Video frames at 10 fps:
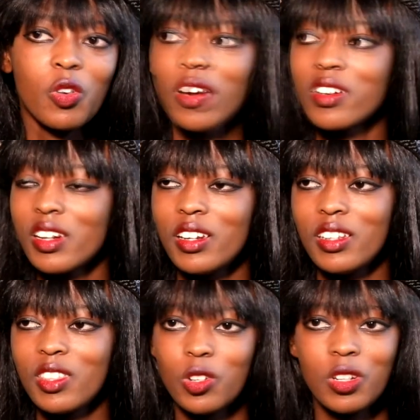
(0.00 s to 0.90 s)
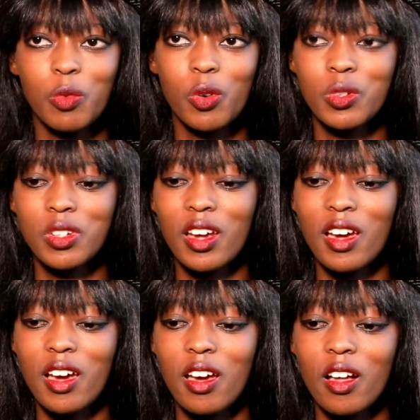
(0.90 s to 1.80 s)
one really thought
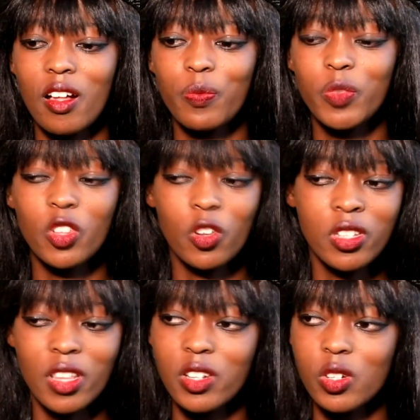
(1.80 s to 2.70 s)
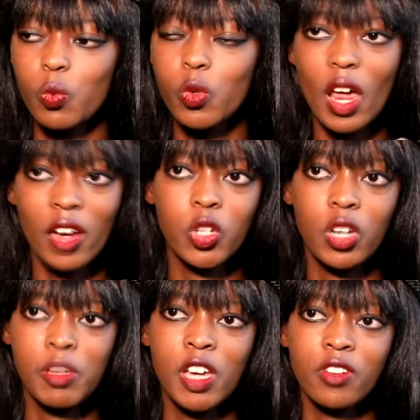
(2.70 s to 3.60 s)
that we'd
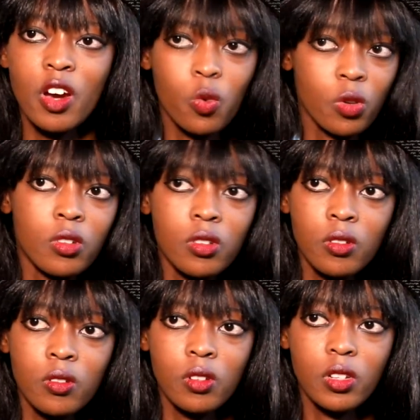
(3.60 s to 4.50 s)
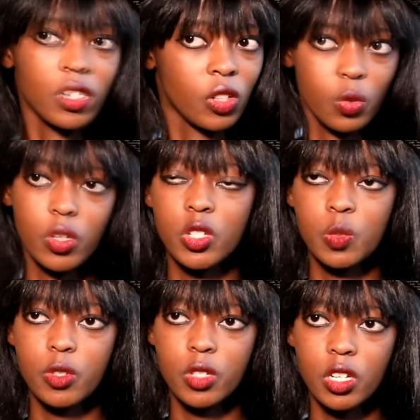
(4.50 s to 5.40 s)
actually be having a whole
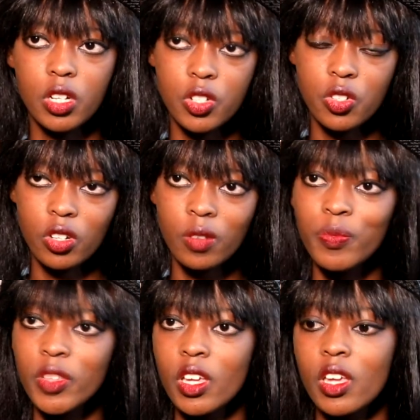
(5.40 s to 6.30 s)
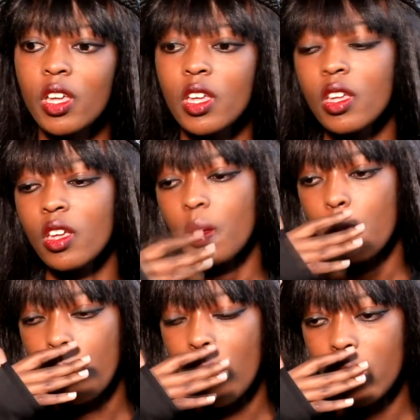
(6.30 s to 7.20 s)
esports industry.
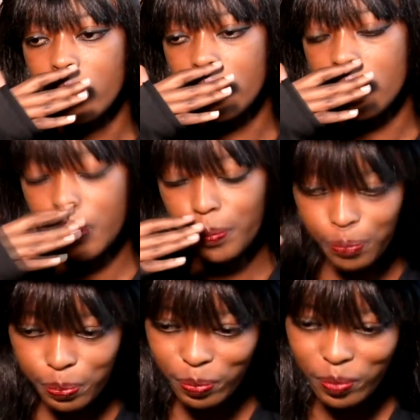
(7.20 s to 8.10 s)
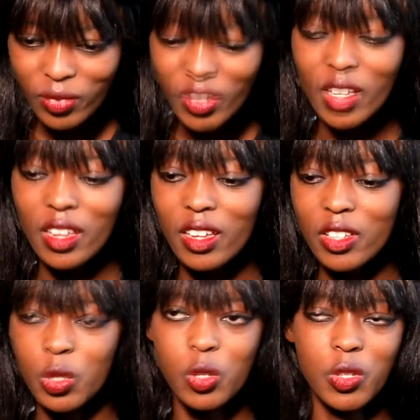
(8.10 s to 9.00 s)
But
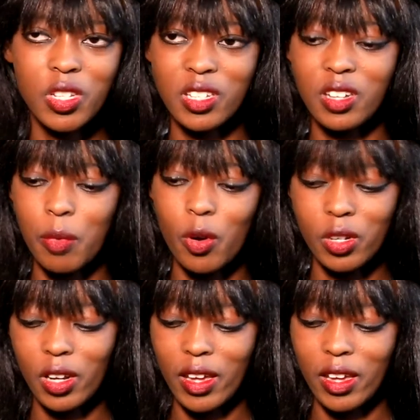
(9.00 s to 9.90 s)
so it was just about